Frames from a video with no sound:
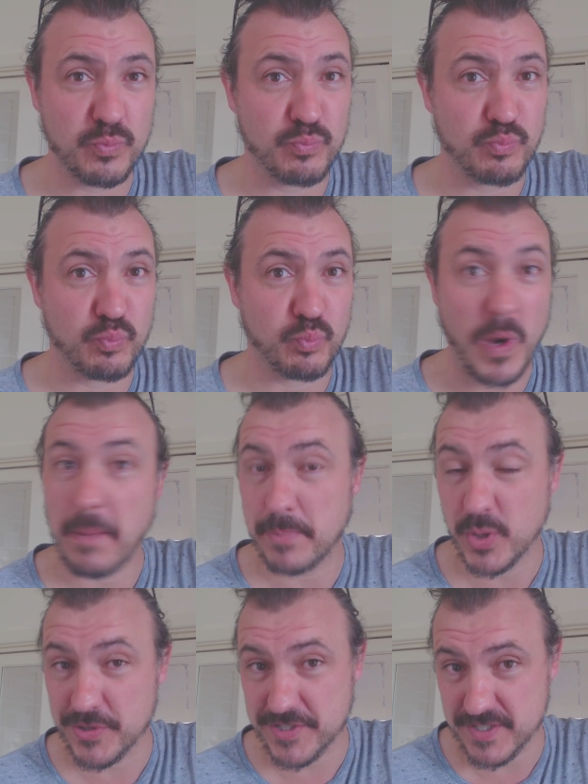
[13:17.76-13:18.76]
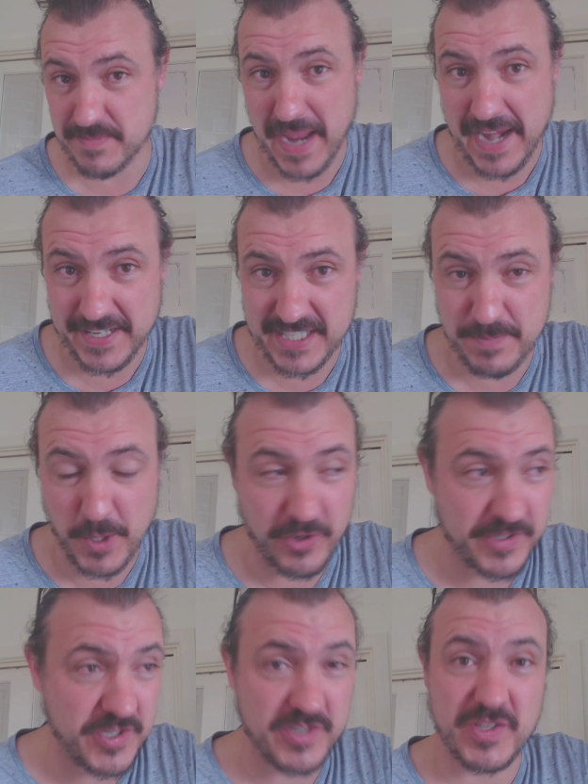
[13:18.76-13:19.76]
one person's bad
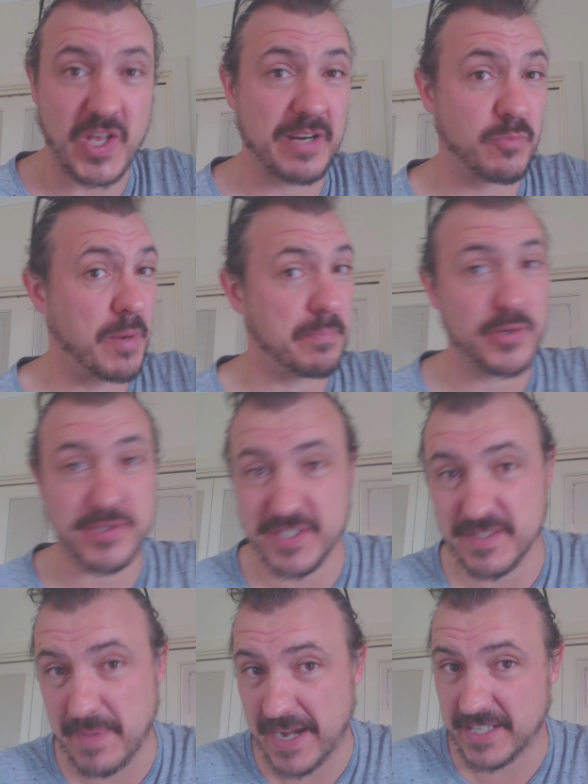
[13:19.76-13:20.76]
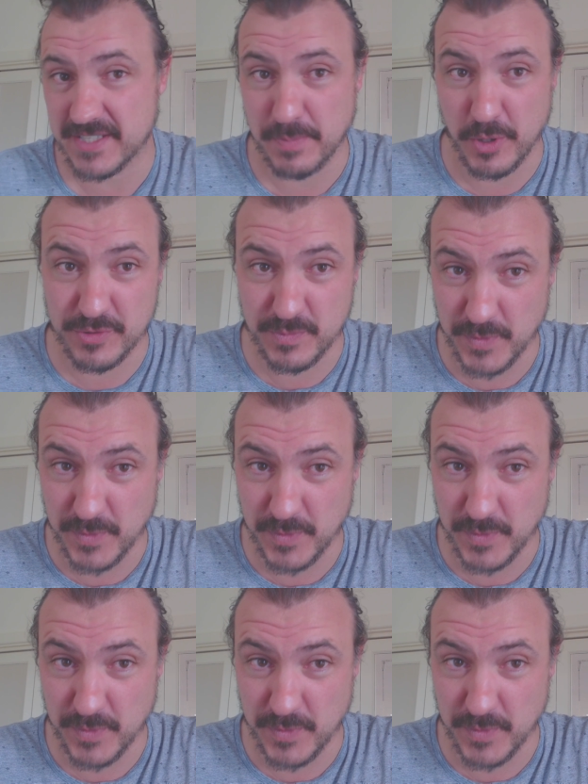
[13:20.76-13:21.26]
experience, just like one person's bad experience with